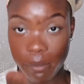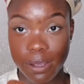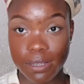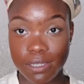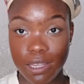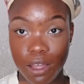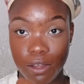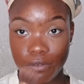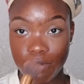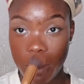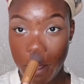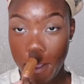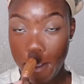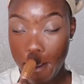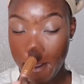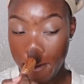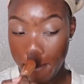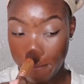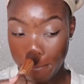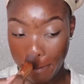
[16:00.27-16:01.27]
by myself
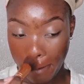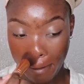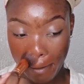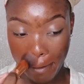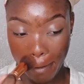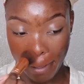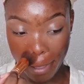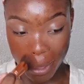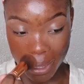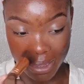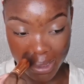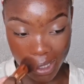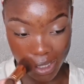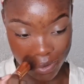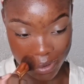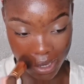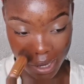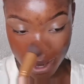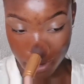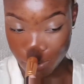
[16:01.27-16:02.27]
because they
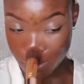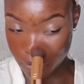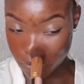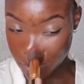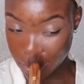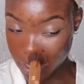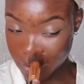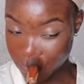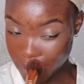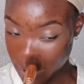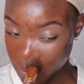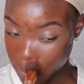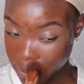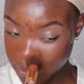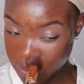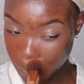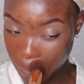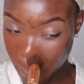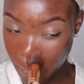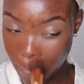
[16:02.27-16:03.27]
thought I had
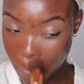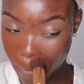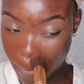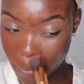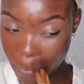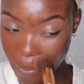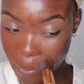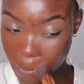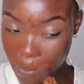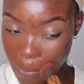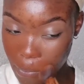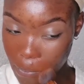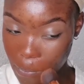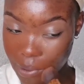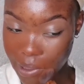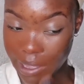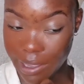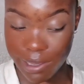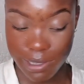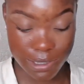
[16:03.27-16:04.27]
coronavirus. Ooh,
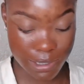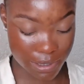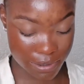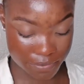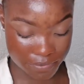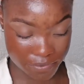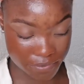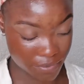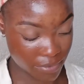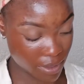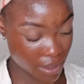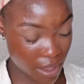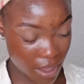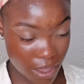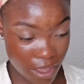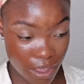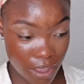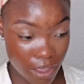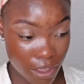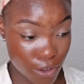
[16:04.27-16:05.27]
guys,
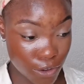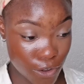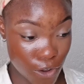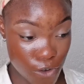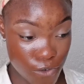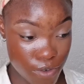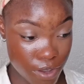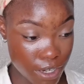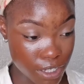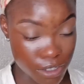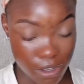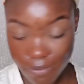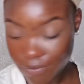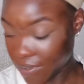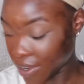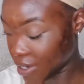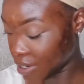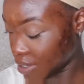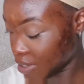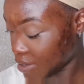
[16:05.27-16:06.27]
COVID is not
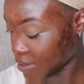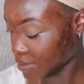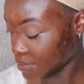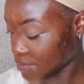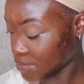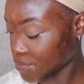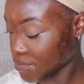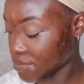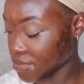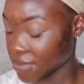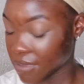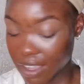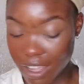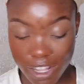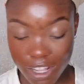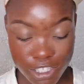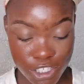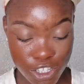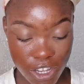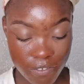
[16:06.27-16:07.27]
funny.
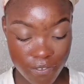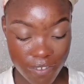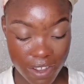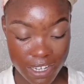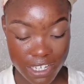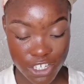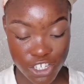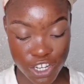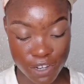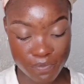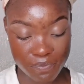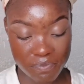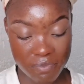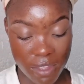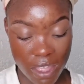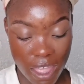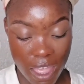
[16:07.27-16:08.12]
It's not funny, Shem.